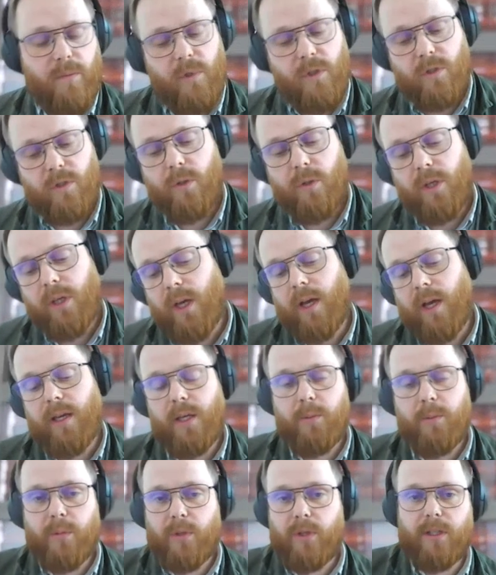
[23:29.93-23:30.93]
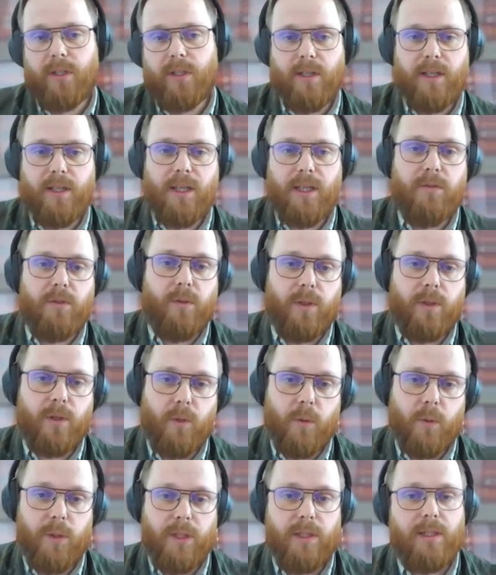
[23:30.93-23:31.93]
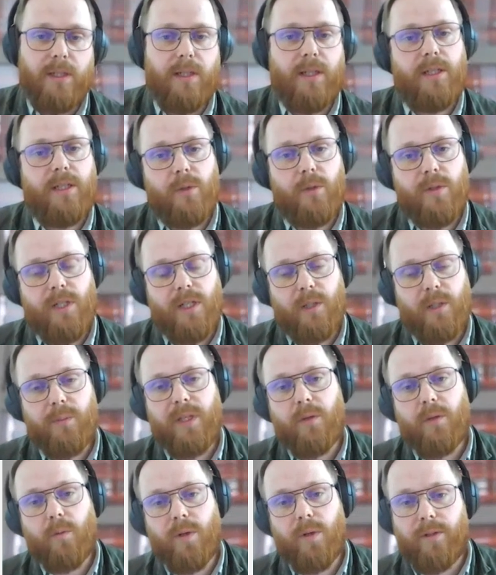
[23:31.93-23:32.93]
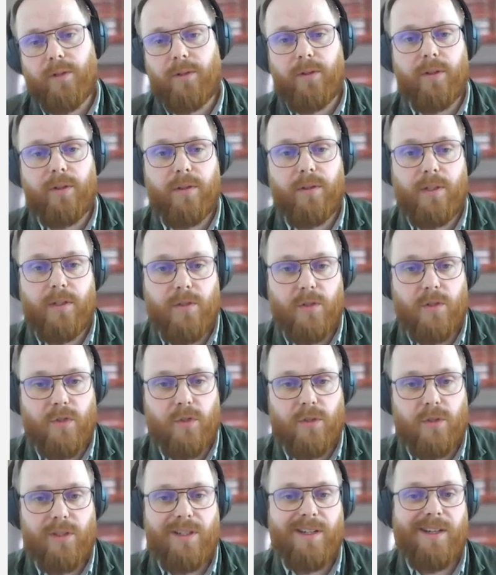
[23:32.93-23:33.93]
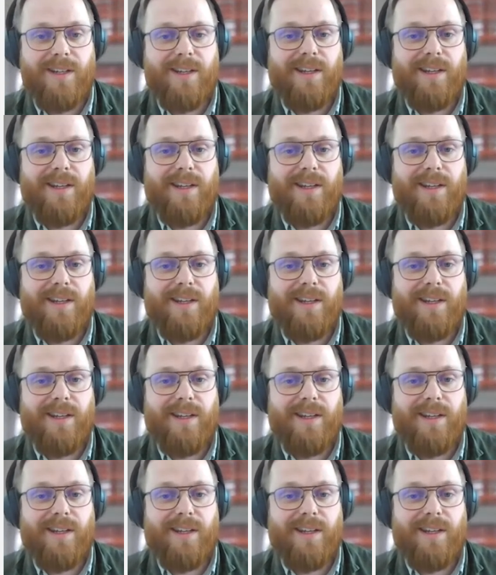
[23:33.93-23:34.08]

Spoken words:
So I give you a coordinate, and you tell me whether or not there's